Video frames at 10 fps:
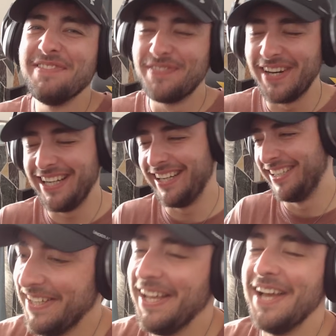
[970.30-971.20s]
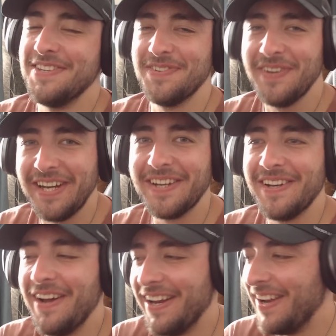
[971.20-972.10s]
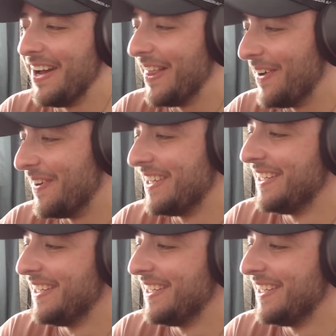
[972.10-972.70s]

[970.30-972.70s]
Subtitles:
Brilliant. That was a really good line. I like that one.